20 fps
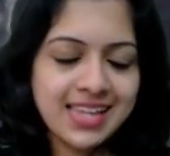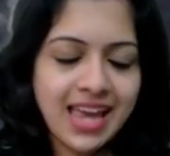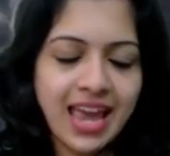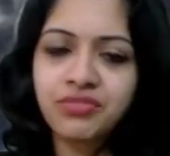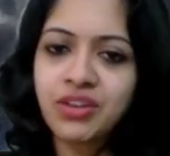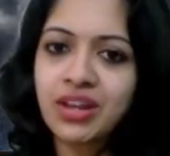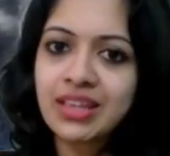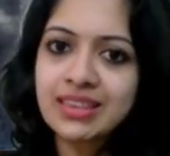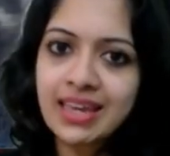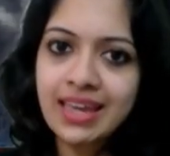
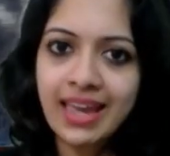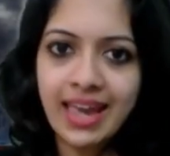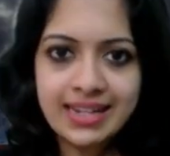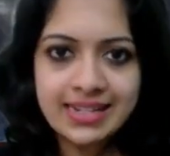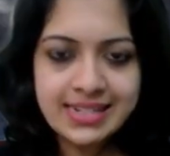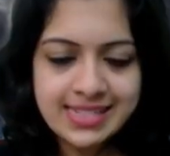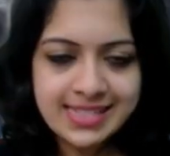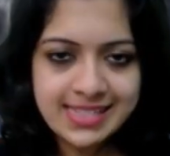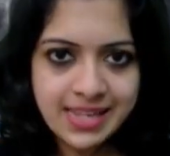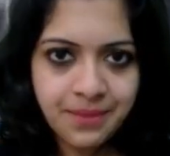Everything
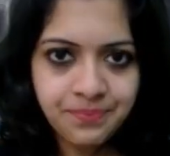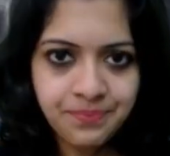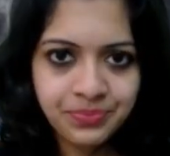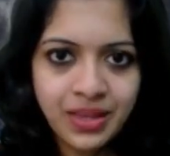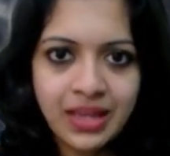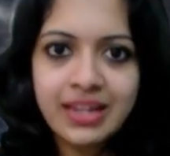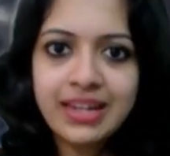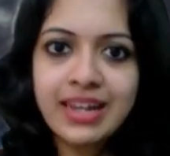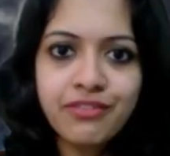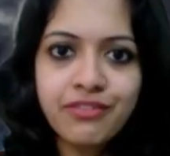else
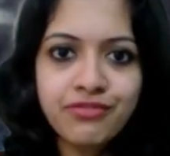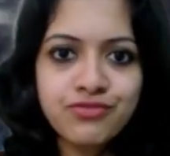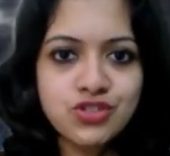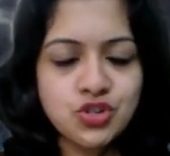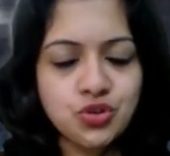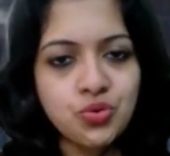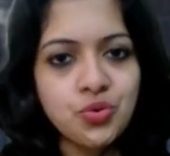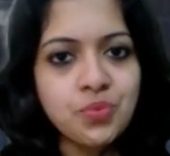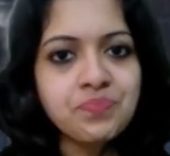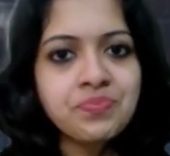left
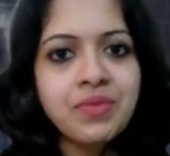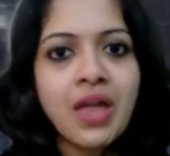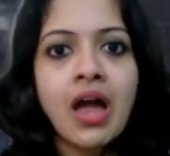to